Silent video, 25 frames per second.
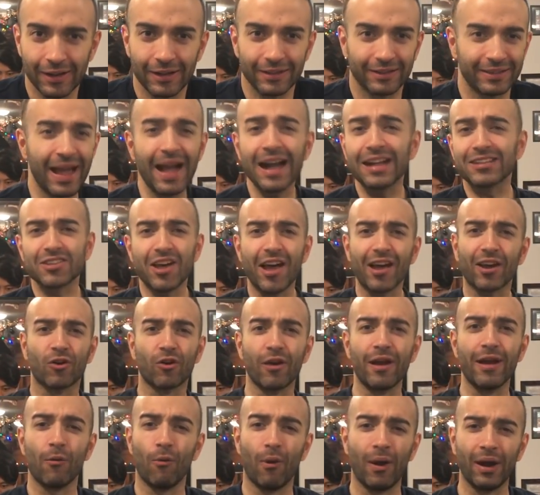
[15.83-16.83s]
Next, I
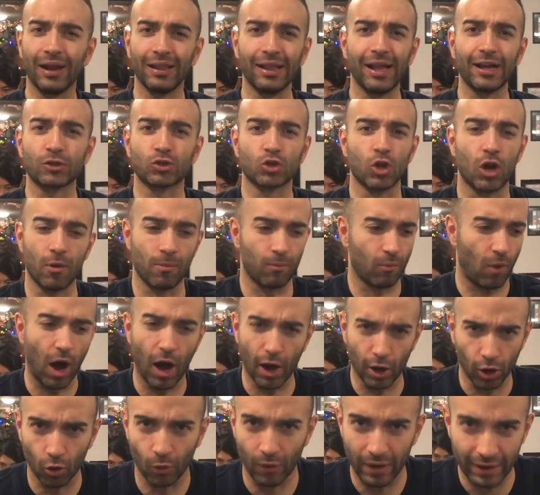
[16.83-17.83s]
create one Electrum
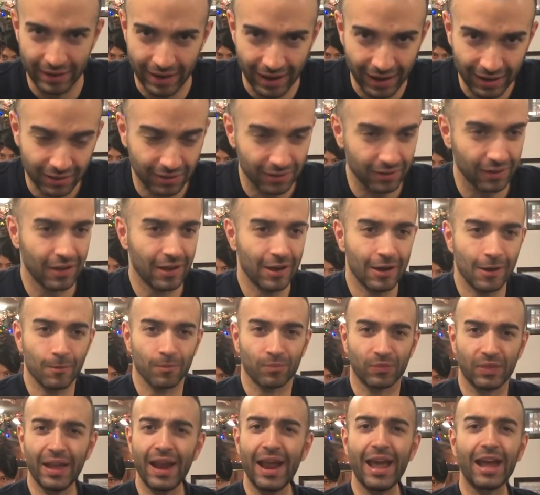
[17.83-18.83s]
Auto Wind deck.
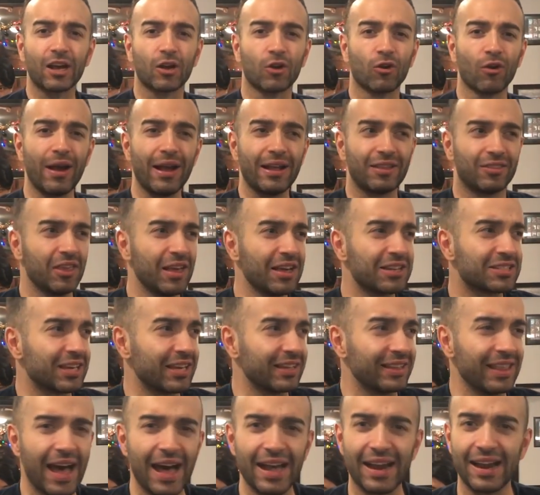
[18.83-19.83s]
Then I create this
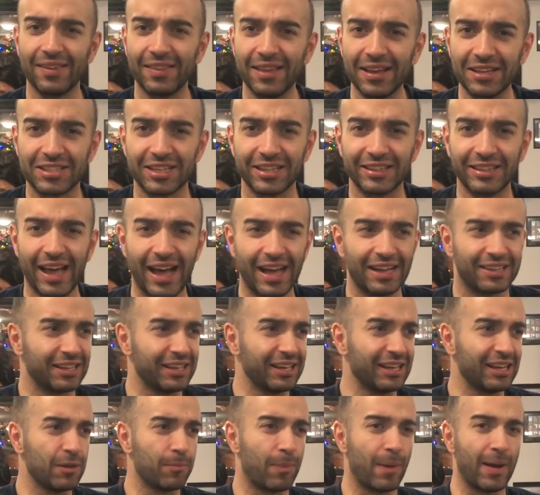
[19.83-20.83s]
and that and this and that,
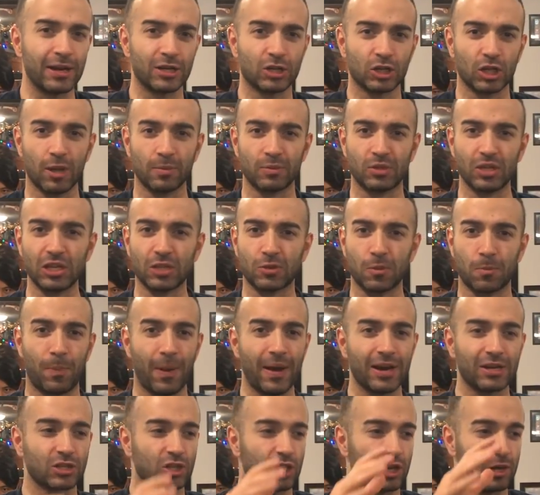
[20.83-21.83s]
DD Pendulums, this with
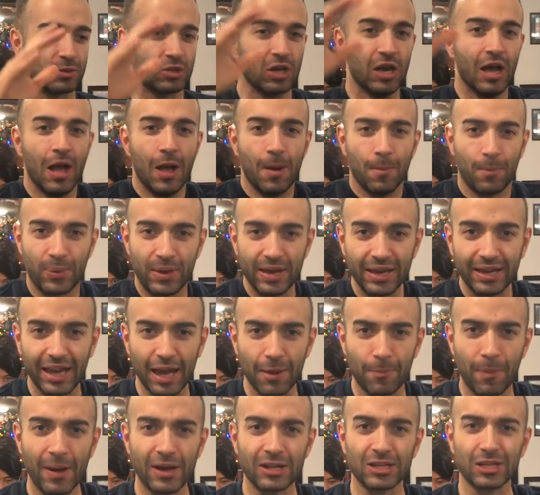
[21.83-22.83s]
Pendulums,
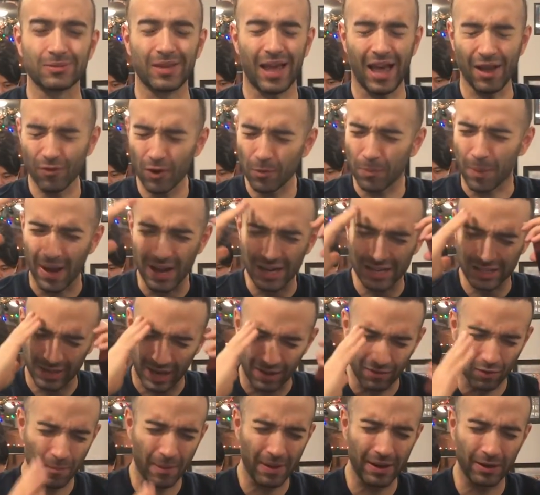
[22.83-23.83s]
PK Pendulums, every pendulum
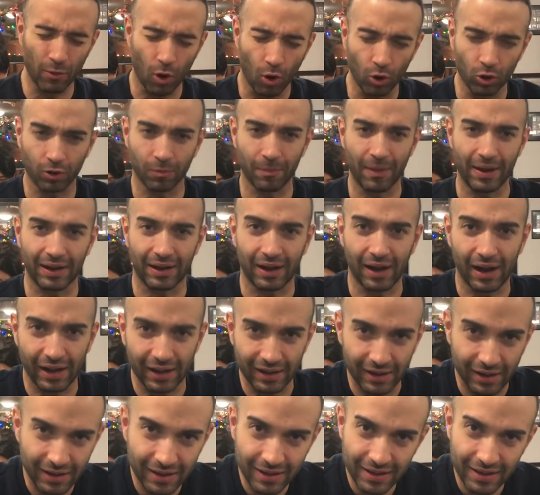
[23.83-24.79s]
ever made known to mankind.